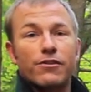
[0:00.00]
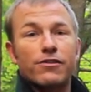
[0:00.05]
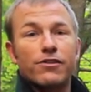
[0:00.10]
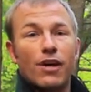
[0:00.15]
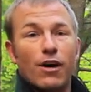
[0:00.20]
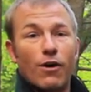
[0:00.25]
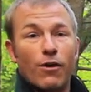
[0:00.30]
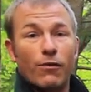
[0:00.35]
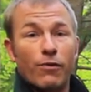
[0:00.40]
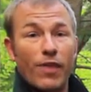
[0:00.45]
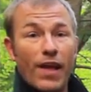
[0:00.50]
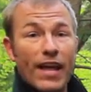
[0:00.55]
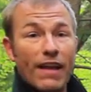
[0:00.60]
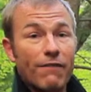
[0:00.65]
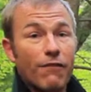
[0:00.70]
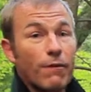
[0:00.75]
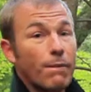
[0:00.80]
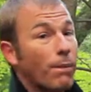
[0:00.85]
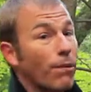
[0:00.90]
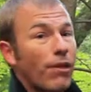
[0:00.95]
So they
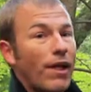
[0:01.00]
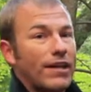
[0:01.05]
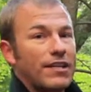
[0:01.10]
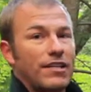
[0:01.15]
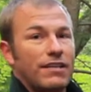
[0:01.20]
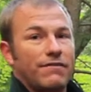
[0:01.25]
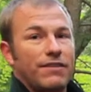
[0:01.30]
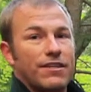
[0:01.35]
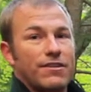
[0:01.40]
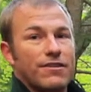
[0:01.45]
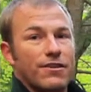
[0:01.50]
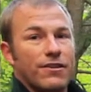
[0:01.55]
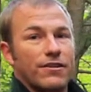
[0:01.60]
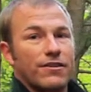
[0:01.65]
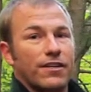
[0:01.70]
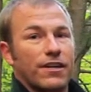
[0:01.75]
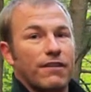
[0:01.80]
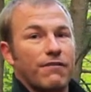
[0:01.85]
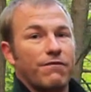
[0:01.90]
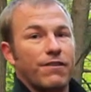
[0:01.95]
give you plenty of inserts
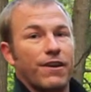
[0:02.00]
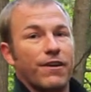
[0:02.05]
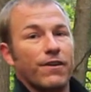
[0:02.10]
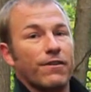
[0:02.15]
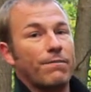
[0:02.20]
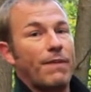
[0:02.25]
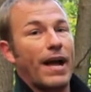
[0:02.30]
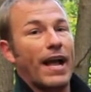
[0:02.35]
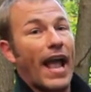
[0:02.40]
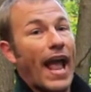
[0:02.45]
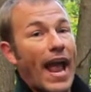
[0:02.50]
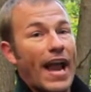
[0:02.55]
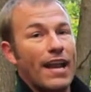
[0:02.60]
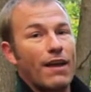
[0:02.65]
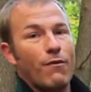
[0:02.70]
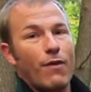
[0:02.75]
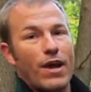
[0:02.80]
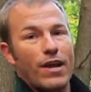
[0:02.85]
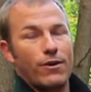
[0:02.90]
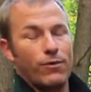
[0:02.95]
to configure this bag any
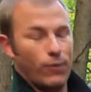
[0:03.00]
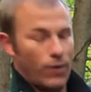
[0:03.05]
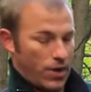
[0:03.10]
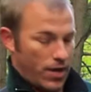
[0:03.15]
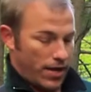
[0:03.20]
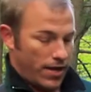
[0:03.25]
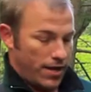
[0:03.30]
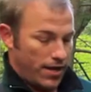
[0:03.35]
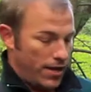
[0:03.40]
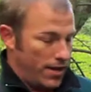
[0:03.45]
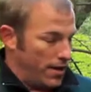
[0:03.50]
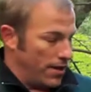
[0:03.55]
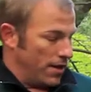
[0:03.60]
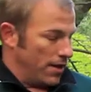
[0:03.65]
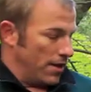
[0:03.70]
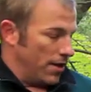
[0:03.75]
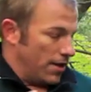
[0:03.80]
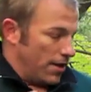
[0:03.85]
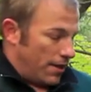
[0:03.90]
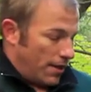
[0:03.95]
way you want.
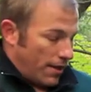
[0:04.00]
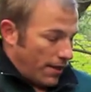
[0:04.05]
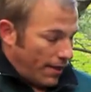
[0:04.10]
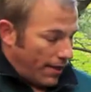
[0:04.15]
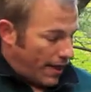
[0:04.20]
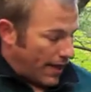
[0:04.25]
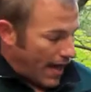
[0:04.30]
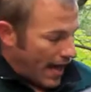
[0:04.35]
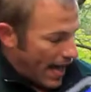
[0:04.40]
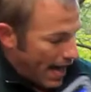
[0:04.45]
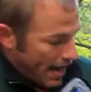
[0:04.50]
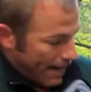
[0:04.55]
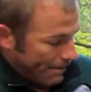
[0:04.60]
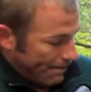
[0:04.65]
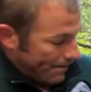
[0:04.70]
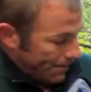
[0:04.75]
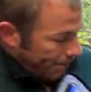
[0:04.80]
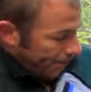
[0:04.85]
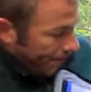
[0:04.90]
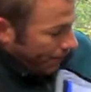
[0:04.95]
The
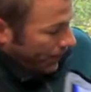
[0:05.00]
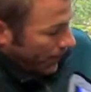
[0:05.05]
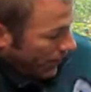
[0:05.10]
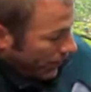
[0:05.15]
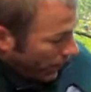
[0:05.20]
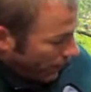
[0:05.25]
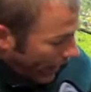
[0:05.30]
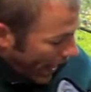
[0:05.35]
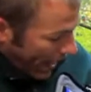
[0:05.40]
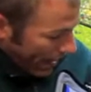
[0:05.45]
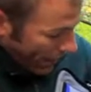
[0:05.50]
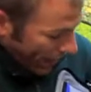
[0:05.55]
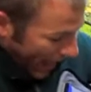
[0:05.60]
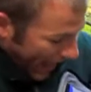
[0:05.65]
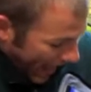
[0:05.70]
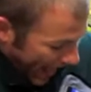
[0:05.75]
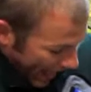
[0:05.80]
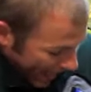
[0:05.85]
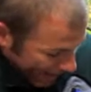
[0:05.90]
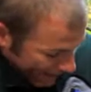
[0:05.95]
layout I
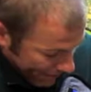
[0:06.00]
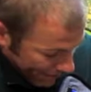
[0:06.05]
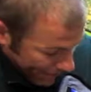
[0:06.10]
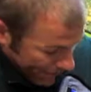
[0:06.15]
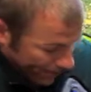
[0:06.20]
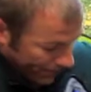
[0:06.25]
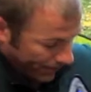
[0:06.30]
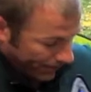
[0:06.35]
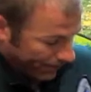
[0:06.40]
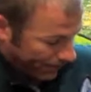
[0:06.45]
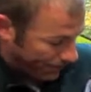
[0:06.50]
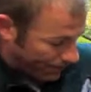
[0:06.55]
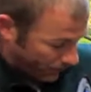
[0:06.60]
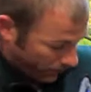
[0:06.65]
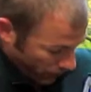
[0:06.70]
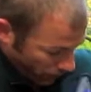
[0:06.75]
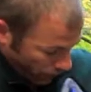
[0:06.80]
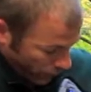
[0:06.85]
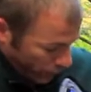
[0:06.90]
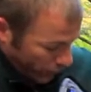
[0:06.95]
have,
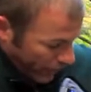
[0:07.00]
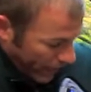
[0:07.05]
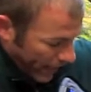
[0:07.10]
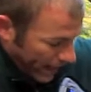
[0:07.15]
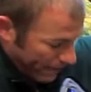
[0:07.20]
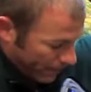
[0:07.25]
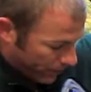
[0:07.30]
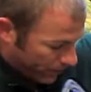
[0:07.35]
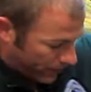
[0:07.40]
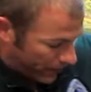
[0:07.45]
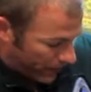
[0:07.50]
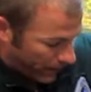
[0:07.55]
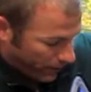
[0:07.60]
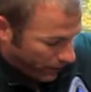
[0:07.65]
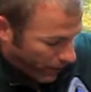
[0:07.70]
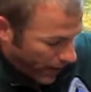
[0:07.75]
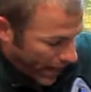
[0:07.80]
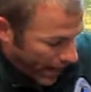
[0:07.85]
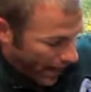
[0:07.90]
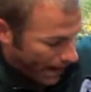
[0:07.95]
2 cameras either
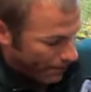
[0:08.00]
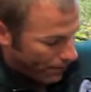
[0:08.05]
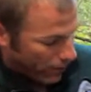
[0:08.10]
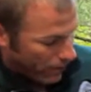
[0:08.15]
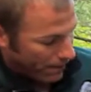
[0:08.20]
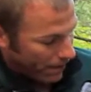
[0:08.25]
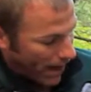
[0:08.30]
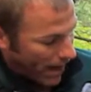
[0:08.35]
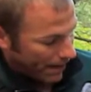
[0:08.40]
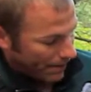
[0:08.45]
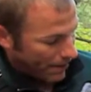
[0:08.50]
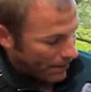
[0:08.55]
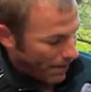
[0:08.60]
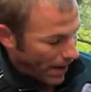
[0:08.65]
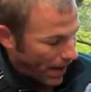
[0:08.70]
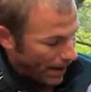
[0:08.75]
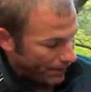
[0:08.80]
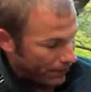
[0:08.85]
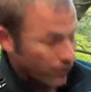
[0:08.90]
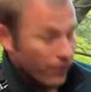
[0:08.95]
way. I put them bottom to
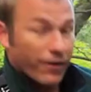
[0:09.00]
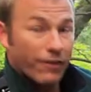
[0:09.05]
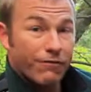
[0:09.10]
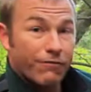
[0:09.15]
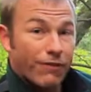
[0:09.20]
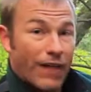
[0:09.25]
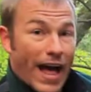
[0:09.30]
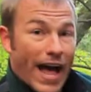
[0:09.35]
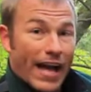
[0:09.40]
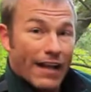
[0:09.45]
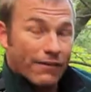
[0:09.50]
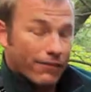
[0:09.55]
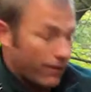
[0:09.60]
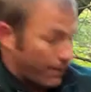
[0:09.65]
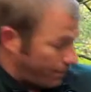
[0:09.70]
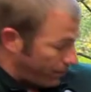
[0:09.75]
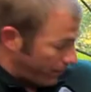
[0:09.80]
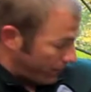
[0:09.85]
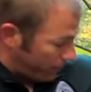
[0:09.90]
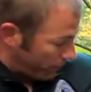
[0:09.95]
bottom so they're flat so
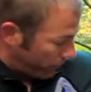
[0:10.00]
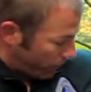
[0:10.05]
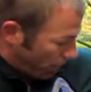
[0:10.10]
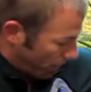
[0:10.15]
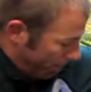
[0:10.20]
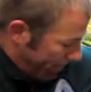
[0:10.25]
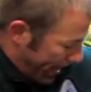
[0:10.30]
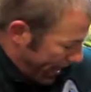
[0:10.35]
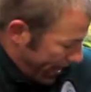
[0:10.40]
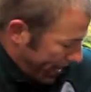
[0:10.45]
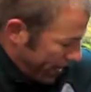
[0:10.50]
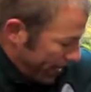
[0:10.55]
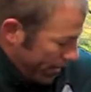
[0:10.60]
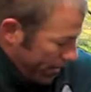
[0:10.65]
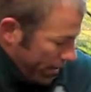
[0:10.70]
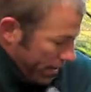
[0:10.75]
the prisms don't bang.